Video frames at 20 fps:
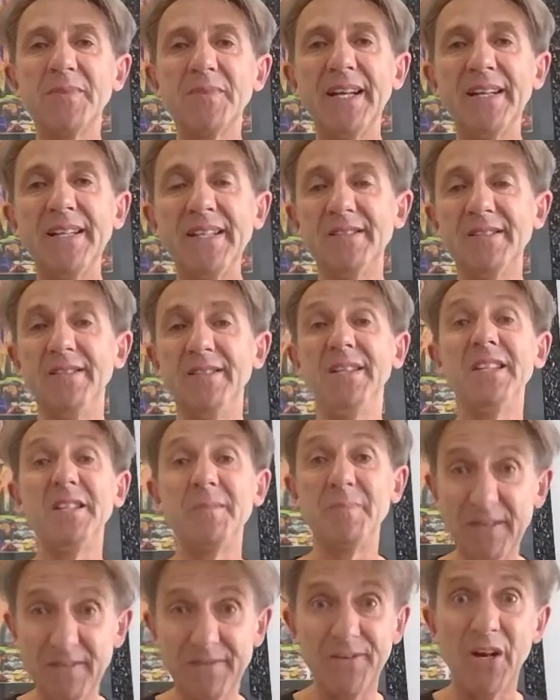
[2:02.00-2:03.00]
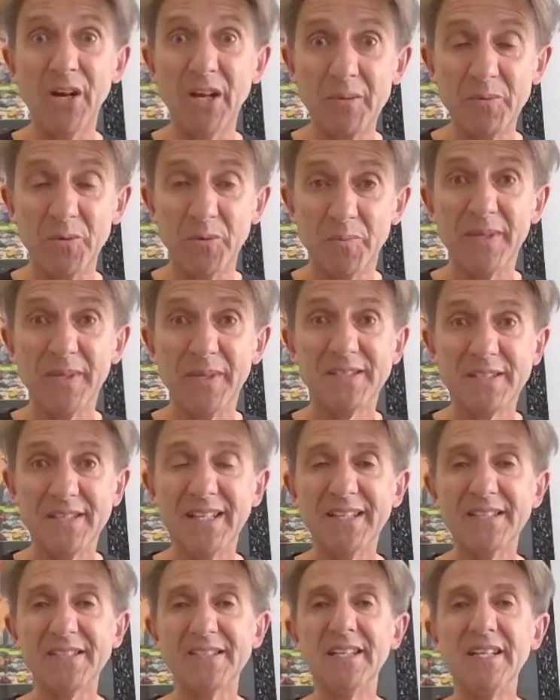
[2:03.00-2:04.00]
plan is. You need to be a viable
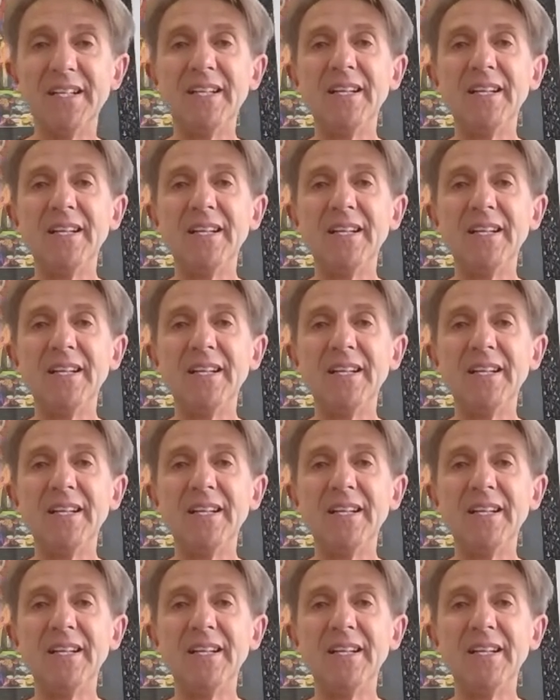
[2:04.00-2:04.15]
business.